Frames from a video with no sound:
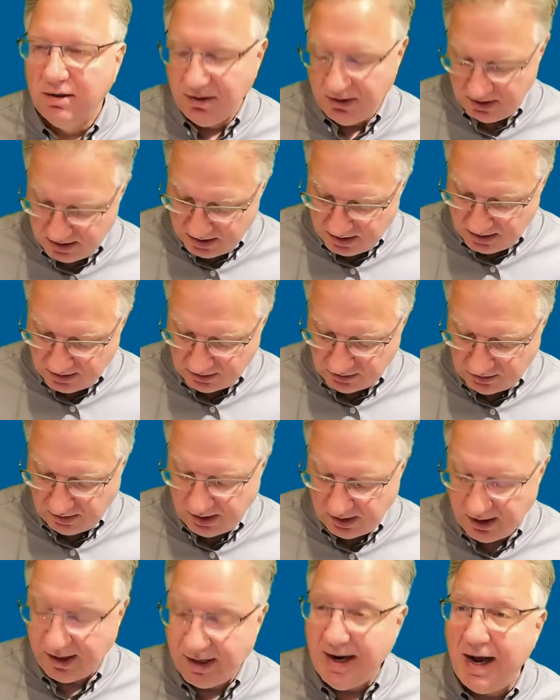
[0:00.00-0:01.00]
So I'm going to
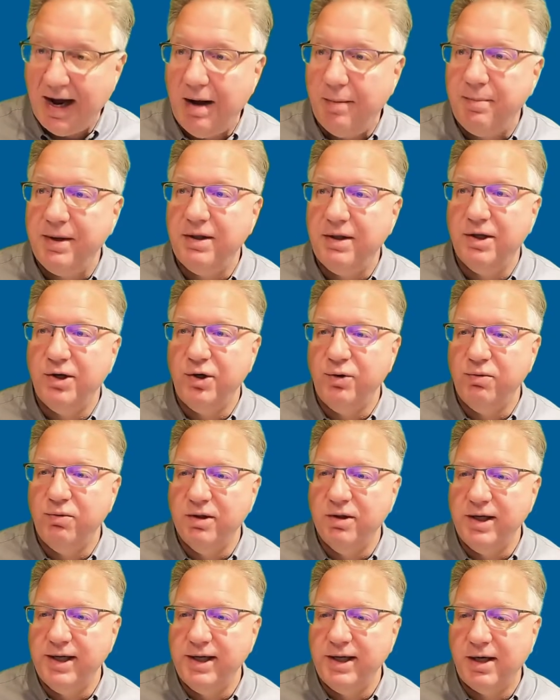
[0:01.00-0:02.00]
copy the new
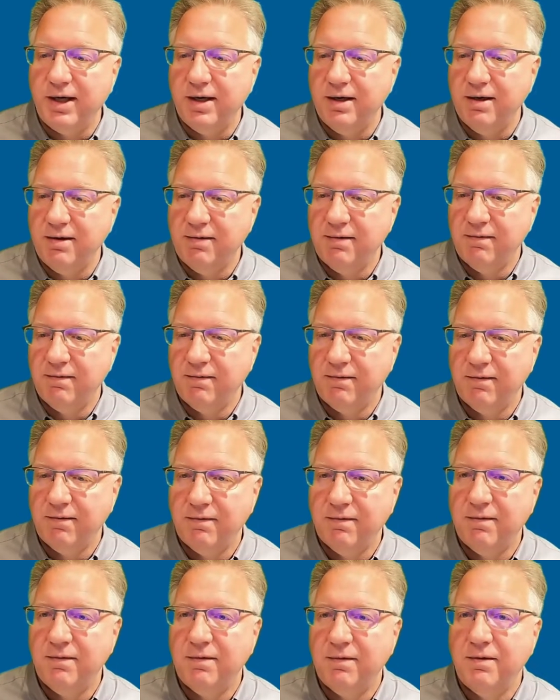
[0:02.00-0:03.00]
link.
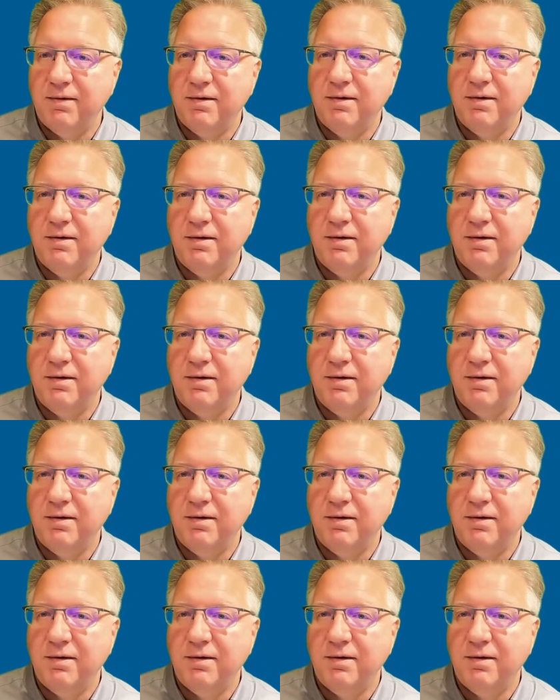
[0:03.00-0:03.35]
I'm